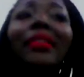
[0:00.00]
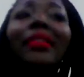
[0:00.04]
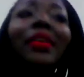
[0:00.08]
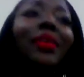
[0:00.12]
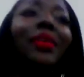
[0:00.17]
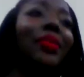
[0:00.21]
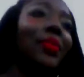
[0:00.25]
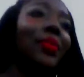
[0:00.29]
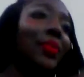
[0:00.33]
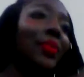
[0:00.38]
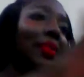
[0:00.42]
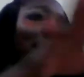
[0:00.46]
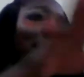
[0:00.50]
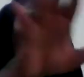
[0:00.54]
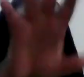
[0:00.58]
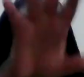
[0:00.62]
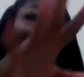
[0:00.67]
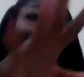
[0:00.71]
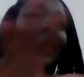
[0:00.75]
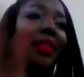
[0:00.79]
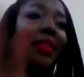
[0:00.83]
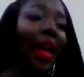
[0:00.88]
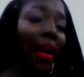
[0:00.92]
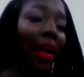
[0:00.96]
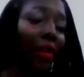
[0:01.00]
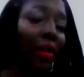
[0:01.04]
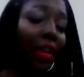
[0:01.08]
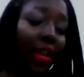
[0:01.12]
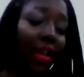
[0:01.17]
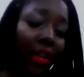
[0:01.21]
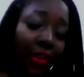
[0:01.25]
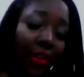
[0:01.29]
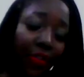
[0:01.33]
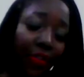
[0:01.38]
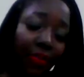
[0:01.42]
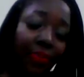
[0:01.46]
cool. It's all
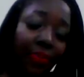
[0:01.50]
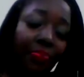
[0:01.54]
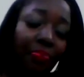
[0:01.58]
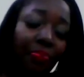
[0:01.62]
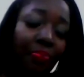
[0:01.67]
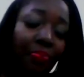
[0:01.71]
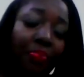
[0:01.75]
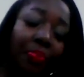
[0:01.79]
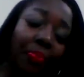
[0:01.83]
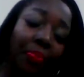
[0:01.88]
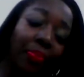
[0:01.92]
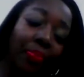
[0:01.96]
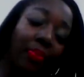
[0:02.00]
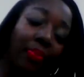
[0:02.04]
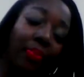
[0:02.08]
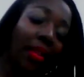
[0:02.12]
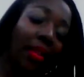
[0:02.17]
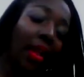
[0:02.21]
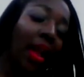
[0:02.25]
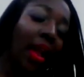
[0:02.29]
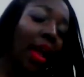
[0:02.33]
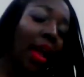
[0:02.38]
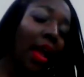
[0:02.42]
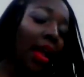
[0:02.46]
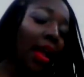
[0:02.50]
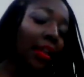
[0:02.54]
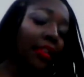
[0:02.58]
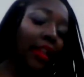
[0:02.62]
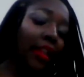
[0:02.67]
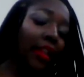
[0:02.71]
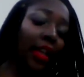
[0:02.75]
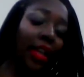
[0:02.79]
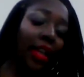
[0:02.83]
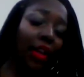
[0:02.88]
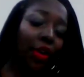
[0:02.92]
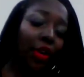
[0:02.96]
love. So,
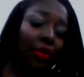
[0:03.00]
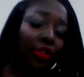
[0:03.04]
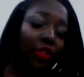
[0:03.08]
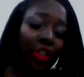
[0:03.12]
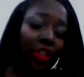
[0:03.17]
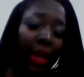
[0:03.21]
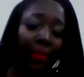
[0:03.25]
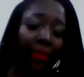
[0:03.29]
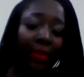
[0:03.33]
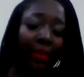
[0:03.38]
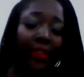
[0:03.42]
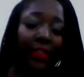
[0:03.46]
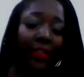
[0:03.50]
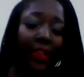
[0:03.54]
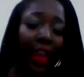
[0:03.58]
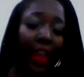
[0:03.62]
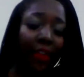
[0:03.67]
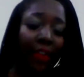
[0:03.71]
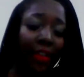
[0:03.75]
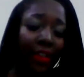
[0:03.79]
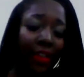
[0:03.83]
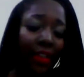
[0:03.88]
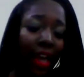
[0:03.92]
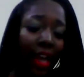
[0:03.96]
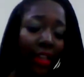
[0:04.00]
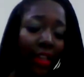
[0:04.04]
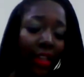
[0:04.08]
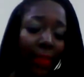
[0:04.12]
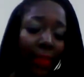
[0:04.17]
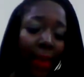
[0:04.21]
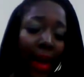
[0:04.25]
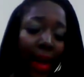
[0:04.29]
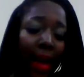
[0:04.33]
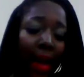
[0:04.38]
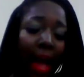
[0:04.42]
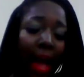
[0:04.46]
anywho, chapter 7 talked about